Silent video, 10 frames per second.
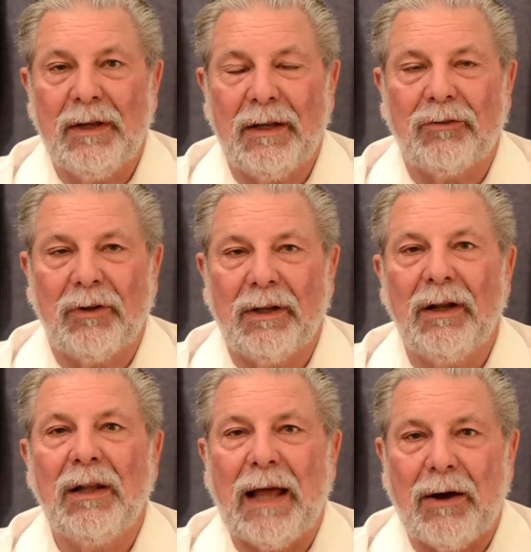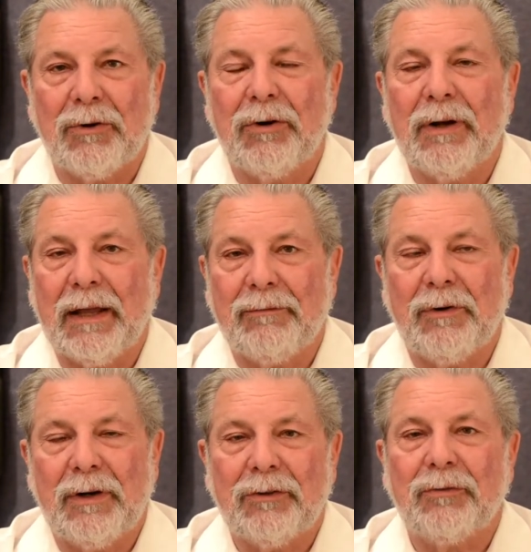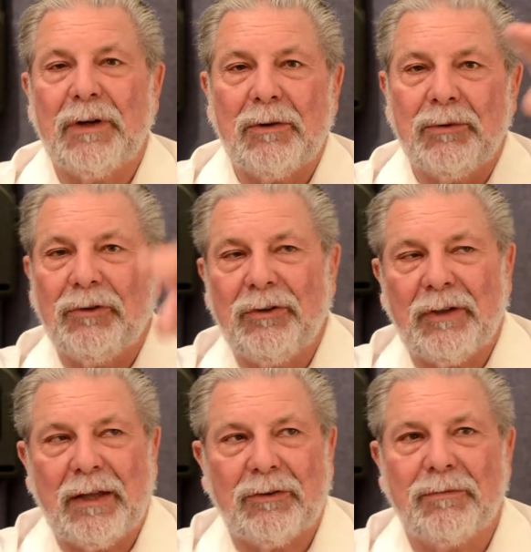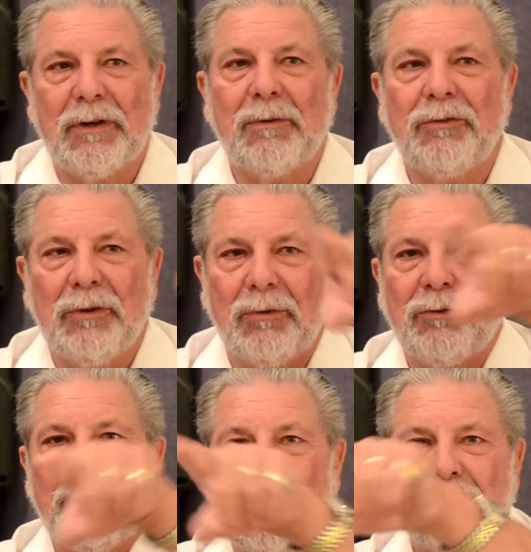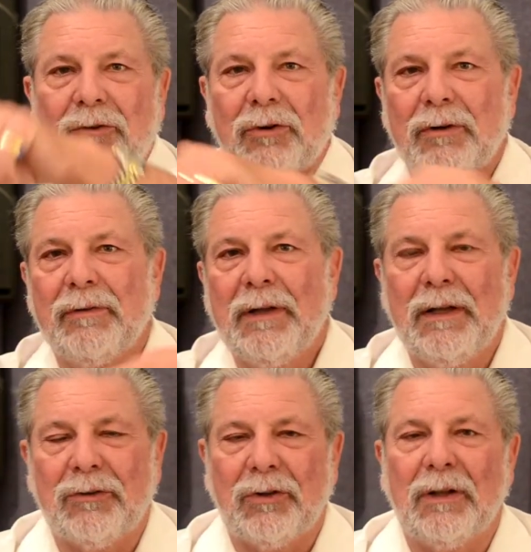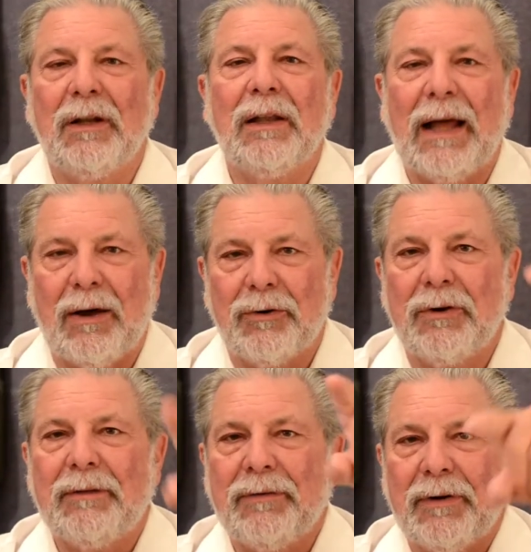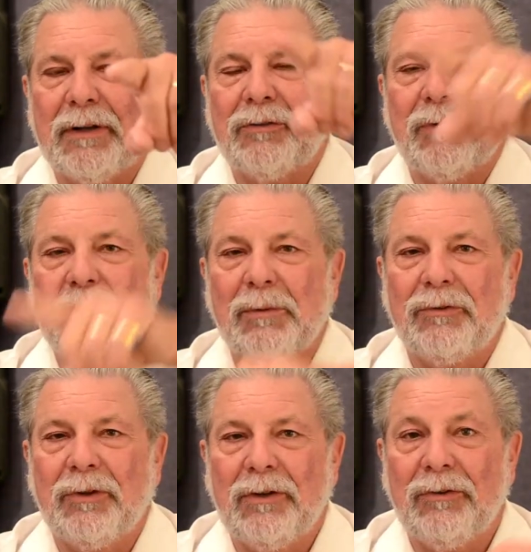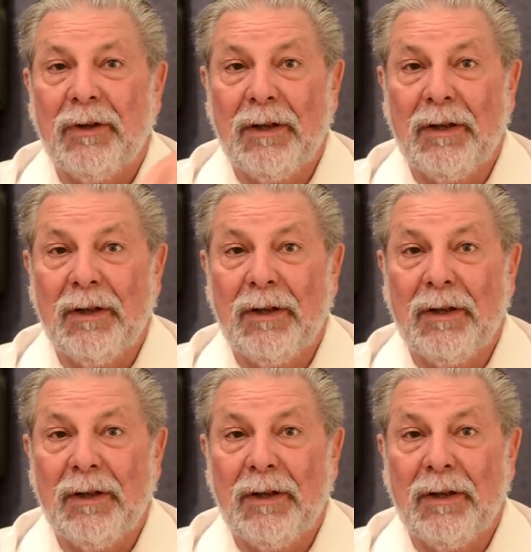It's a little louder at various frequencies. It has a frequency response curve. It's a little louder at various frequencies